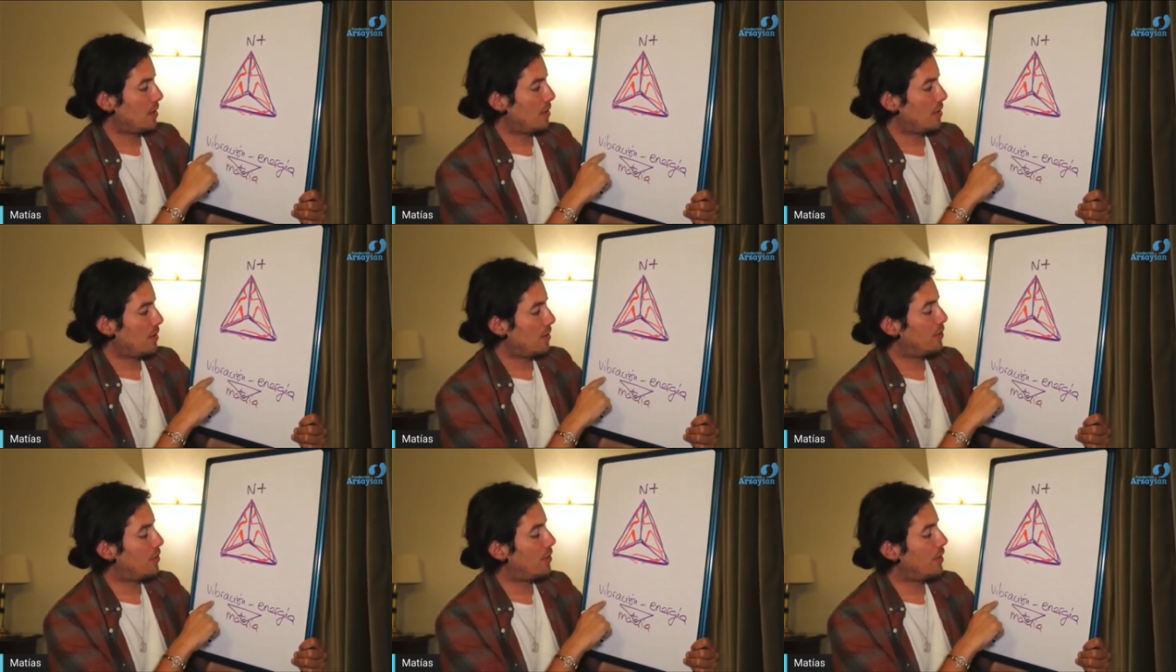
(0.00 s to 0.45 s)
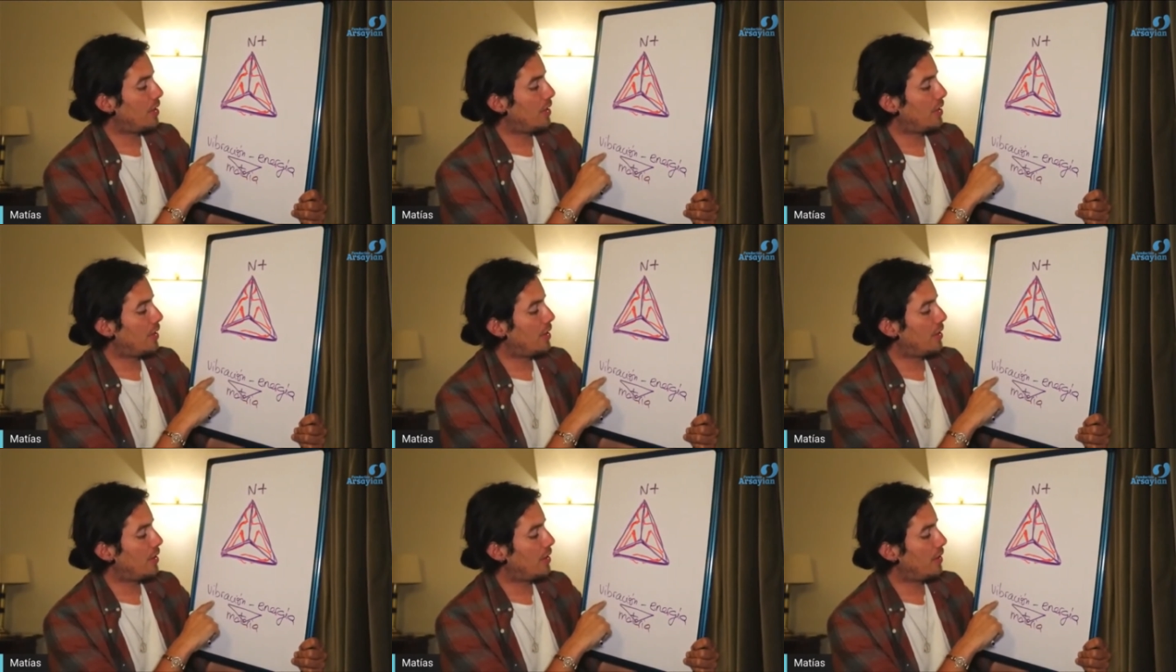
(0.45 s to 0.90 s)

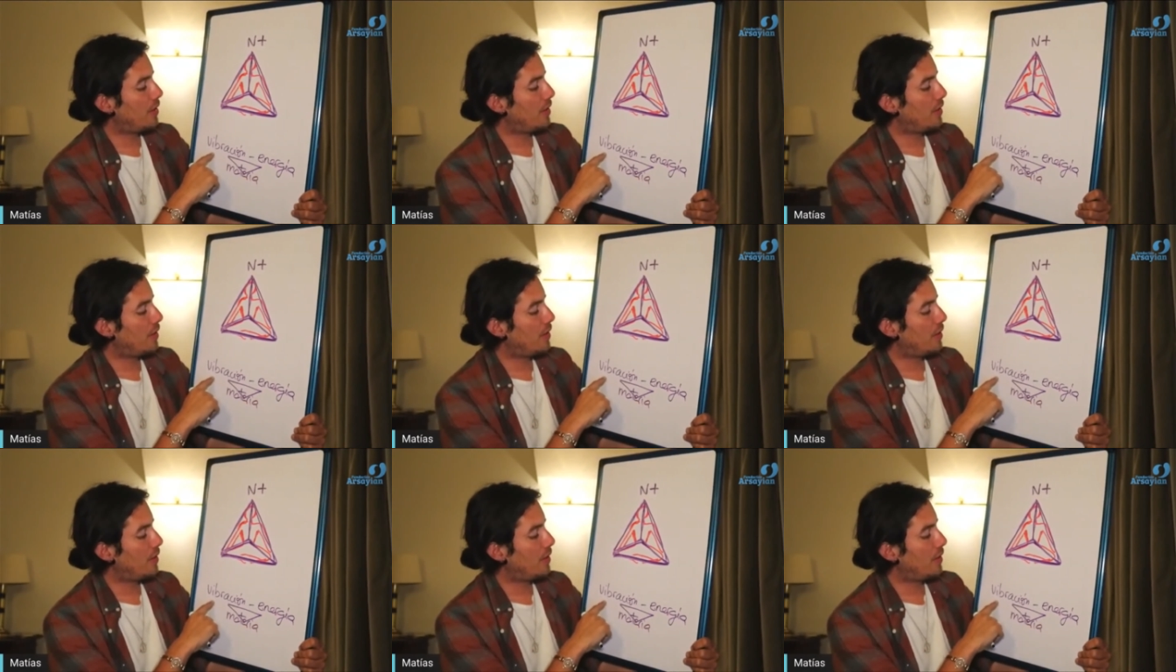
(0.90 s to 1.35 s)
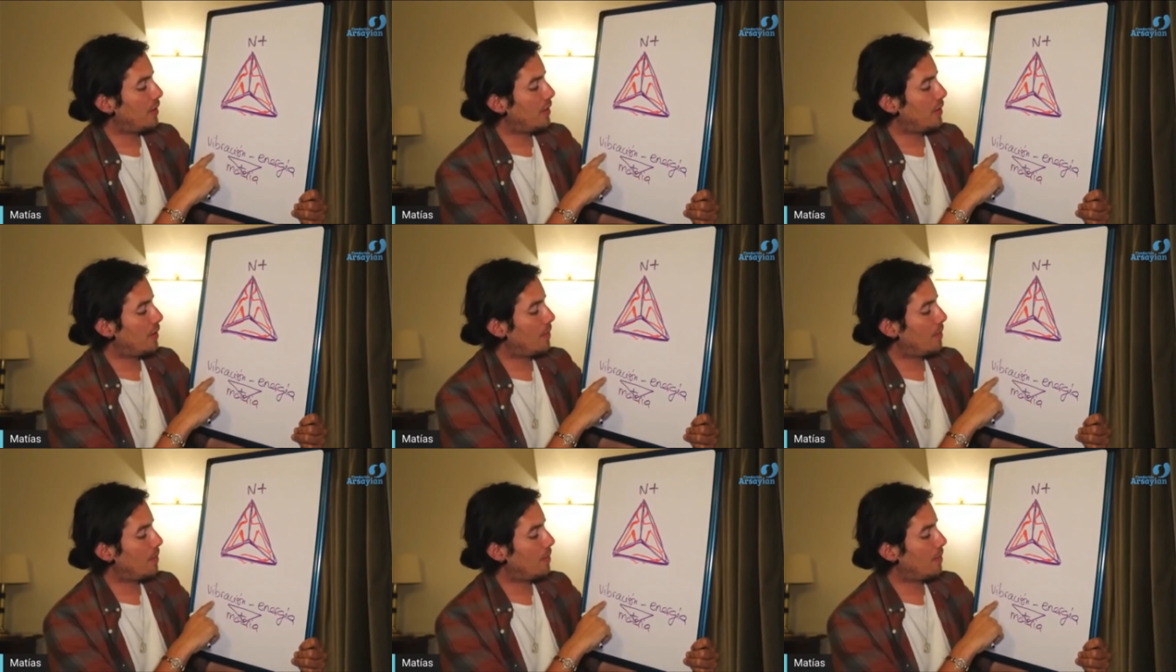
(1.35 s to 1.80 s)
the
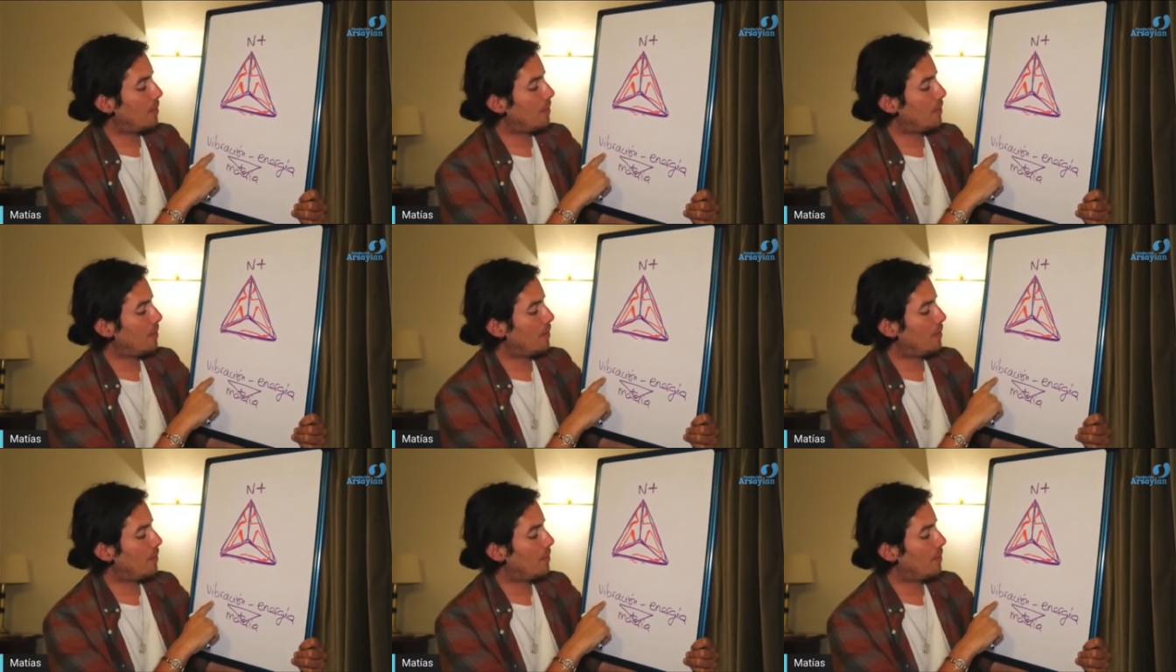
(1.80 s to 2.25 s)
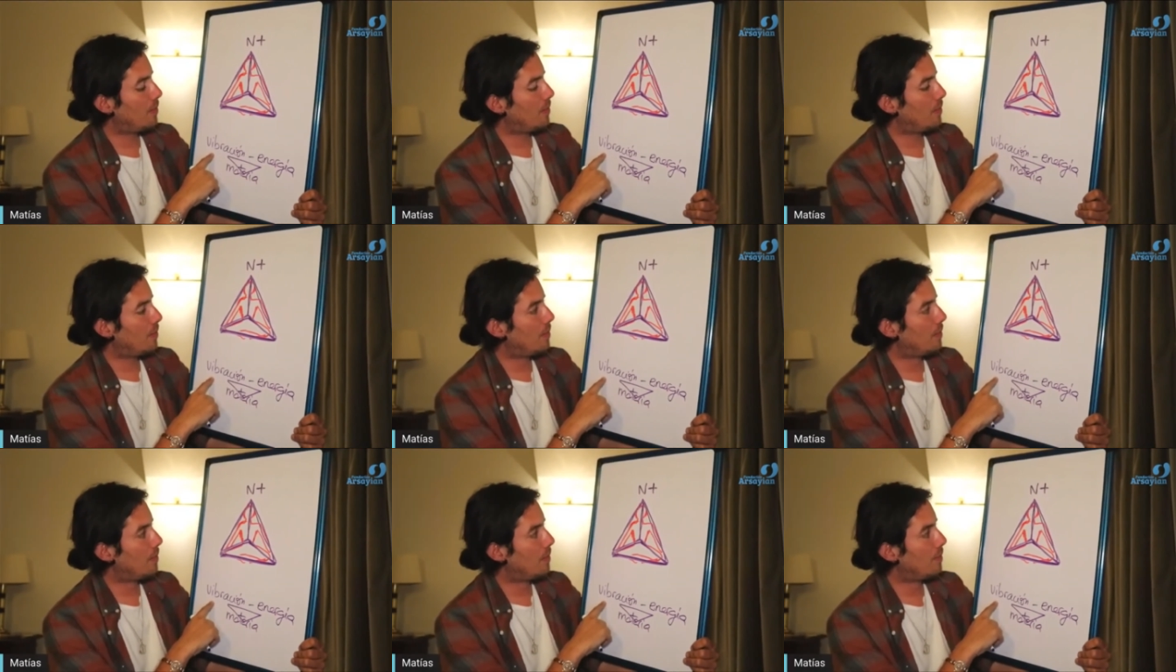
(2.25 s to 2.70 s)

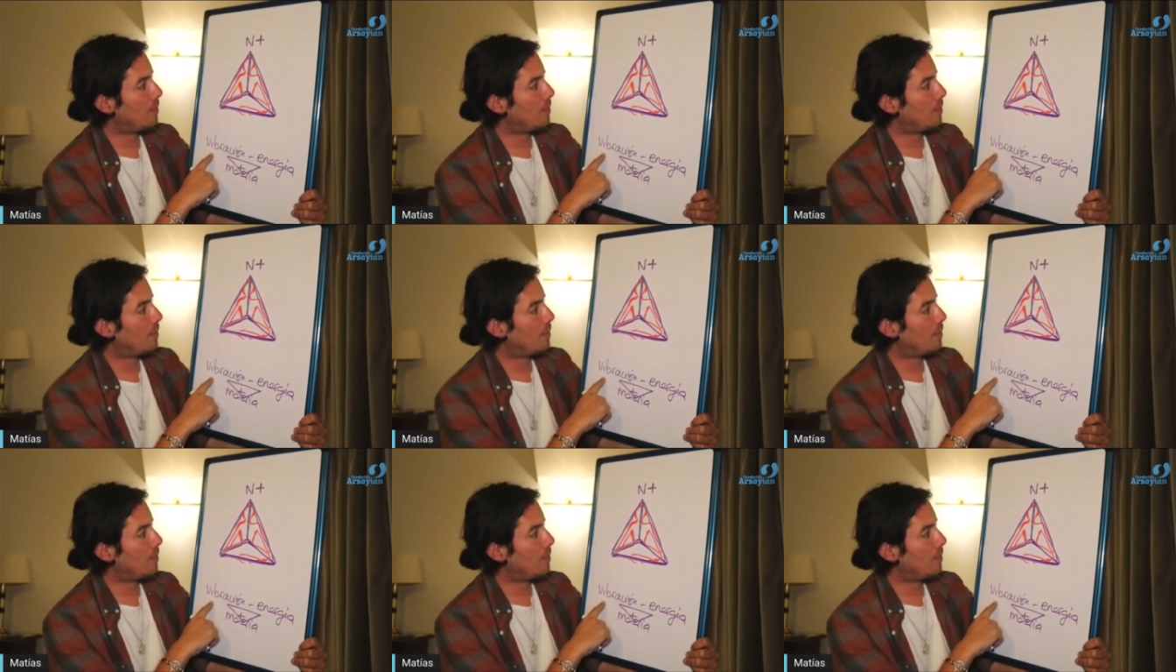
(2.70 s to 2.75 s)
um,